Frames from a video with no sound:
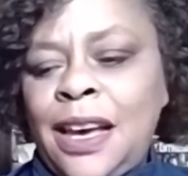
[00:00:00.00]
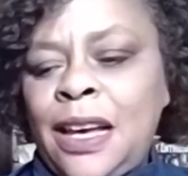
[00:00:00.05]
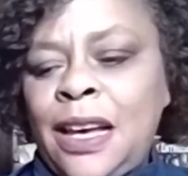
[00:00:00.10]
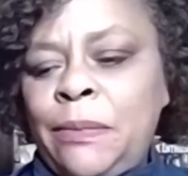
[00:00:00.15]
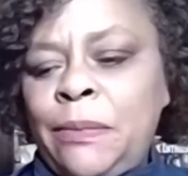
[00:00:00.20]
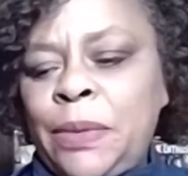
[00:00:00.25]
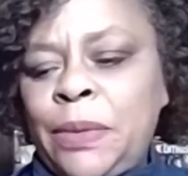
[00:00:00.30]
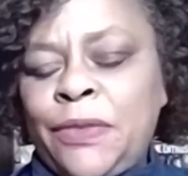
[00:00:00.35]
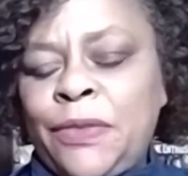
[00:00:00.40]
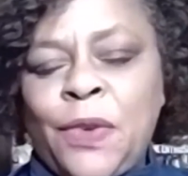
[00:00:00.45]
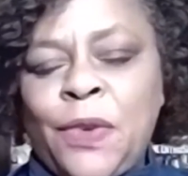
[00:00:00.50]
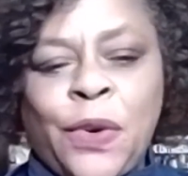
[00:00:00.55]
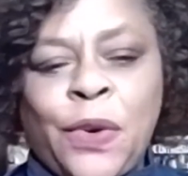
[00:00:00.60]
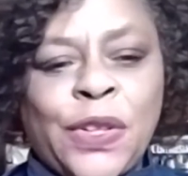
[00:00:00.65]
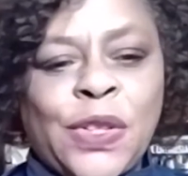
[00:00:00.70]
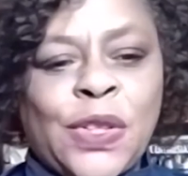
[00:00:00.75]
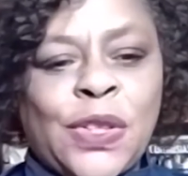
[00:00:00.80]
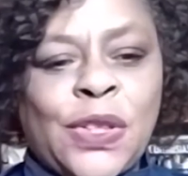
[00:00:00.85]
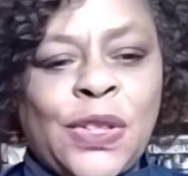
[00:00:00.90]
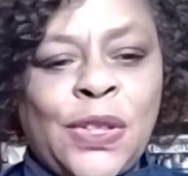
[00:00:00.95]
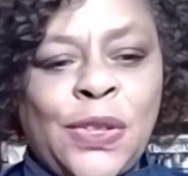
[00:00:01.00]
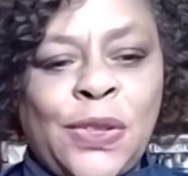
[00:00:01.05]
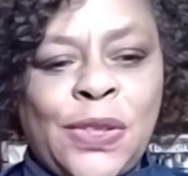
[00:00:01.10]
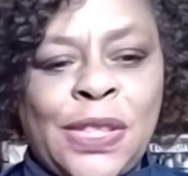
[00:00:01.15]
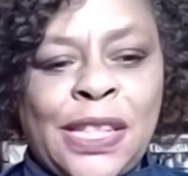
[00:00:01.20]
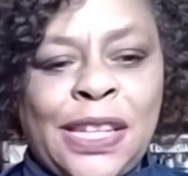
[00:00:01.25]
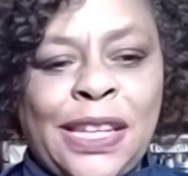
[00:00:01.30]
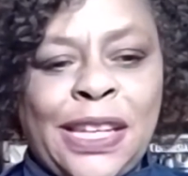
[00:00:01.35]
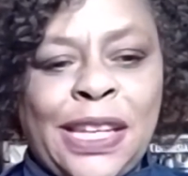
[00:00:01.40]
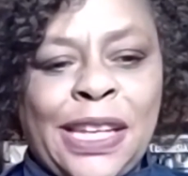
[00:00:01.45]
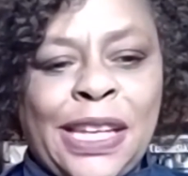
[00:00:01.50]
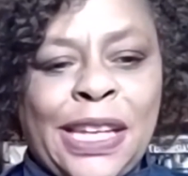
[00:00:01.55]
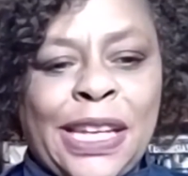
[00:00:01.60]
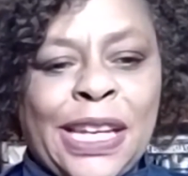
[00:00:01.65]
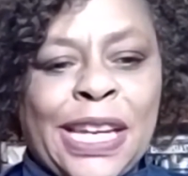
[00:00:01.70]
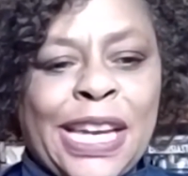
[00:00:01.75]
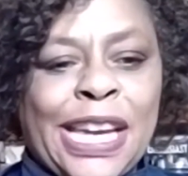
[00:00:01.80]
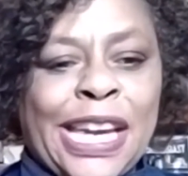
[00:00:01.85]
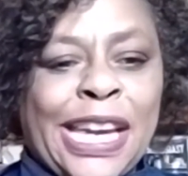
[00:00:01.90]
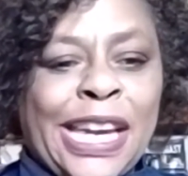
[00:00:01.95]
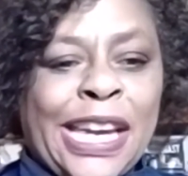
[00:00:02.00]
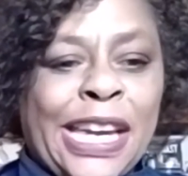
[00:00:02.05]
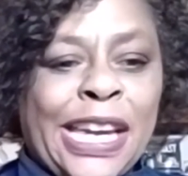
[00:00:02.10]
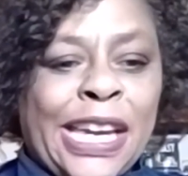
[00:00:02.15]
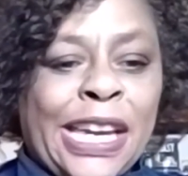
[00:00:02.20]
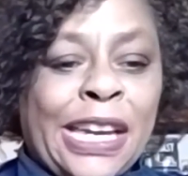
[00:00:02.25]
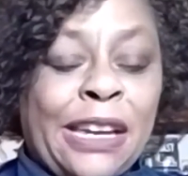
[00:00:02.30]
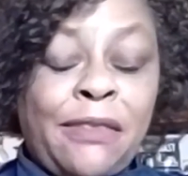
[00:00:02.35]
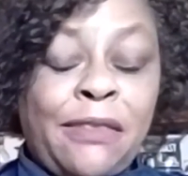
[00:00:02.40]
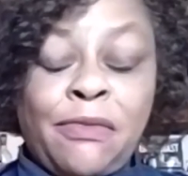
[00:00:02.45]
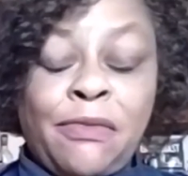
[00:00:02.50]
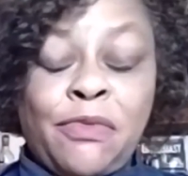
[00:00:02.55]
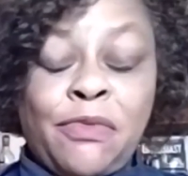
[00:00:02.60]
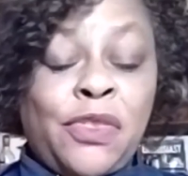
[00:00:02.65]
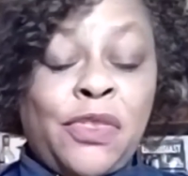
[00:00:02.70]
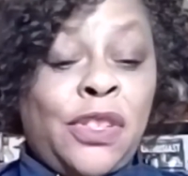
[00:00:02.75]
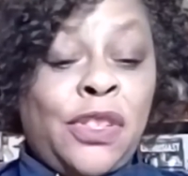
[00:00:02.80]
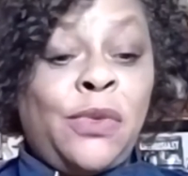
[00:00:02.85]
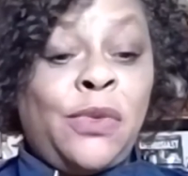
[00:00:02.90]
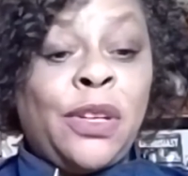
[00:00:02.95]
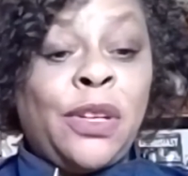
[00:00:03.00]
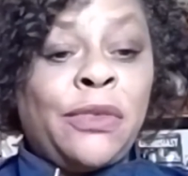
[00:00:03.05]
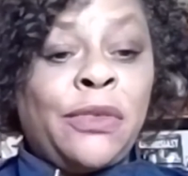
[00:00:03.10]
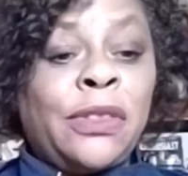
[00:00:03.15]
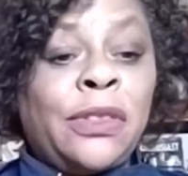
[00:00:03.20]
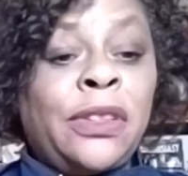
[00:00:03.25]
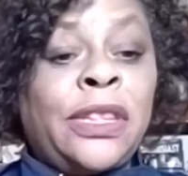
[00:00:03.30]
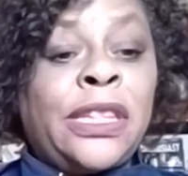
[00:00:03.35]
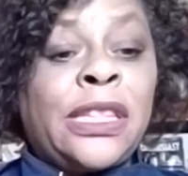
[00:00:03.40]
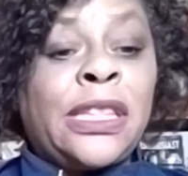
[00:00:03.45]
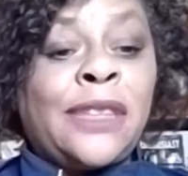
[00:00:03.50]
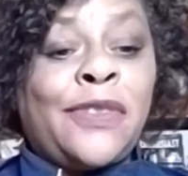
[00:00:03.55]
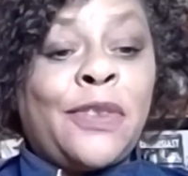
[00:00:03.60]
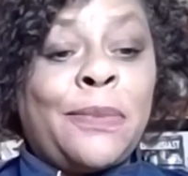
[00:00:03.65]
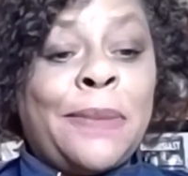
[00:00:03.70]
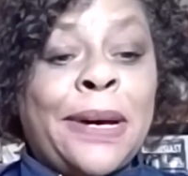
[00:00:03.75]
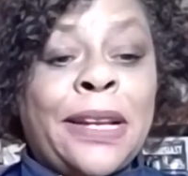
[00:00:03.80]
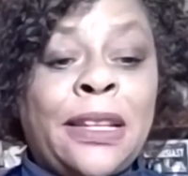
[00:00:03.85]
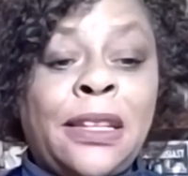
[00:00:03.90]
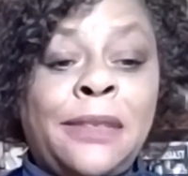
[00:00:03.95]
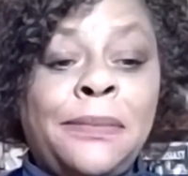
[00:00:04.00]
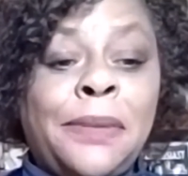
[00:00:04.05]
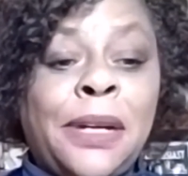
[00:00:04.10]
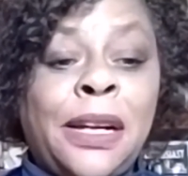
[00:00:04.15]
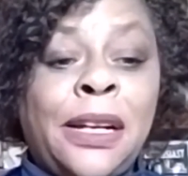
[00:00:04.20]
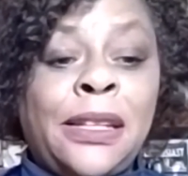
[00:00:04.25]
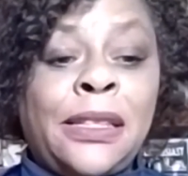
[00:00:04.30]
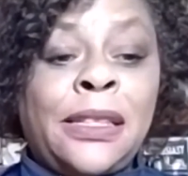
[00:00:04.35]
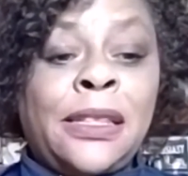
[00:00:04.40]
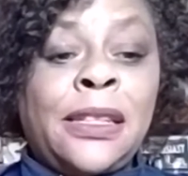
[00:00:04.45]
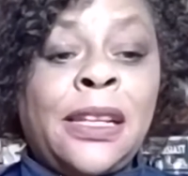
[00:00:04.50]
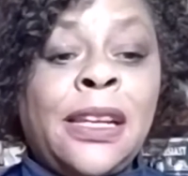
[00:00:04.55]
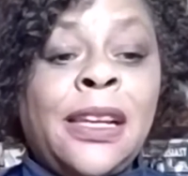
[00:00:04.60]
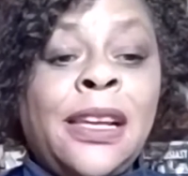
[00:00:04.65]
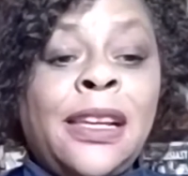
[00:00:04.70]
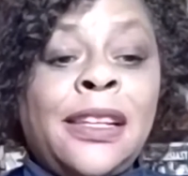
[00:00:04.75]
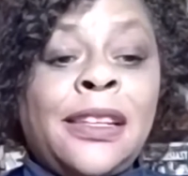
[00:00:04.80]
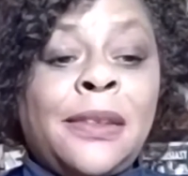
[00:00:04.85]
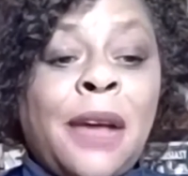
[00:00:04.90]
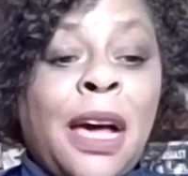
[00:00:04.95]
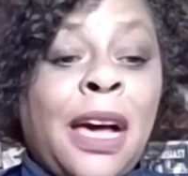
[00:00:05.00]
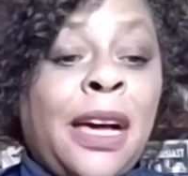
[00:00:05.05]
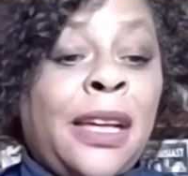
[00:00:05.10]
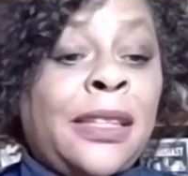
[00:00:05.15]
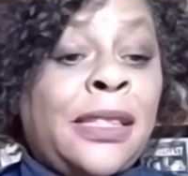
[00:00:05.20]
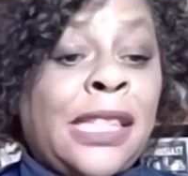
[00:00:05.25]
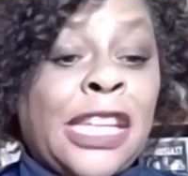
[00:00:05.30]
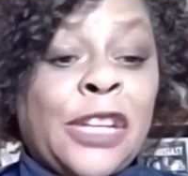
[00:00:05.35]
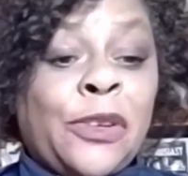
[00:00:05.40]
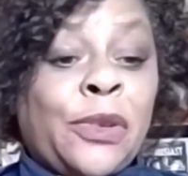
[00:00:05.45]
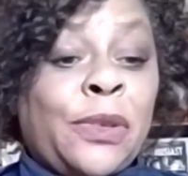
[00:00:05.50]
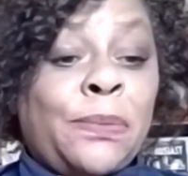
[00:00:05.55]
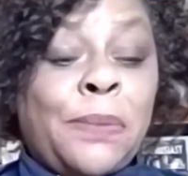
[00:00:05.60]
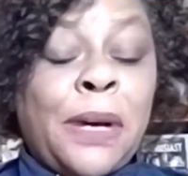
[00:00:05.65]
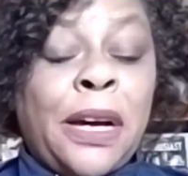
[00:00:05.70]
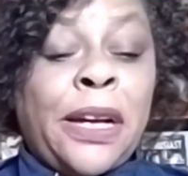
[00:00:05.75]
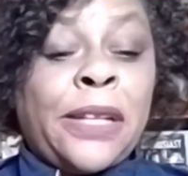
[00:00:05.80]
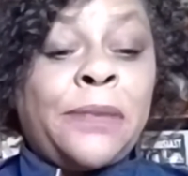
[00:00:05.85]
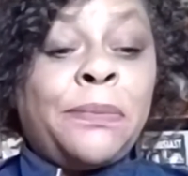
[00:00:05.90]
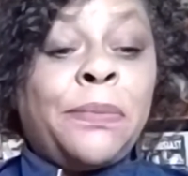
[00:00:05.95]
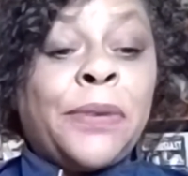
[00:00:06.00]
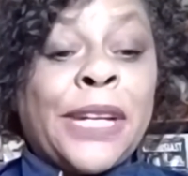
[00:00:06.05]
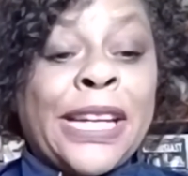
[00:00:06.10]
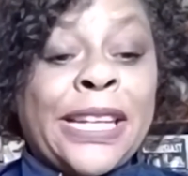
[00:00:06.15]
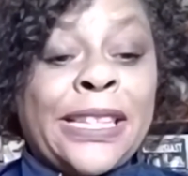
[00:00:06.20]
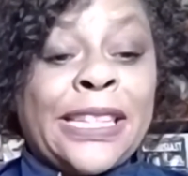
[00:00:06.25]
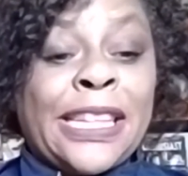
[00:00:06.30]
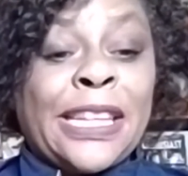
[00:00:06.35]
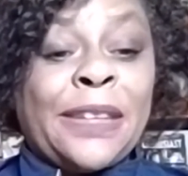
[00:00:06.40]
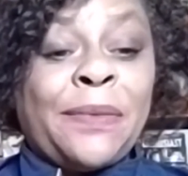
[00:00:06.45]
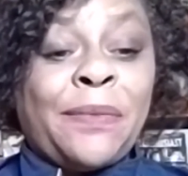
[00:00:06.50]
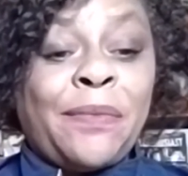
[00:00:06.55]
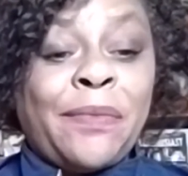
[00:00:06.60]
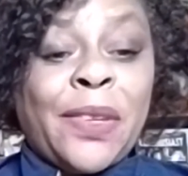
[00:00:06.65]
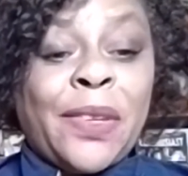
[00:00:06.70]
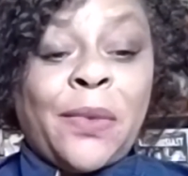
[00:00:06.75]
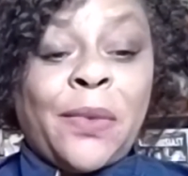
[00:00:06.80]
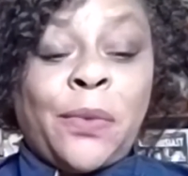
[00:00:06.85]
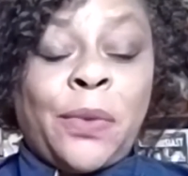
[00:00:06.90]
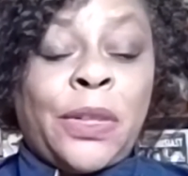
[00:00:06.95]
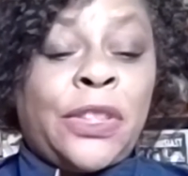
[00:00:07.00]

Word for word: but of course using a newer release of a bottle and bond, Sacred Bond Brandy.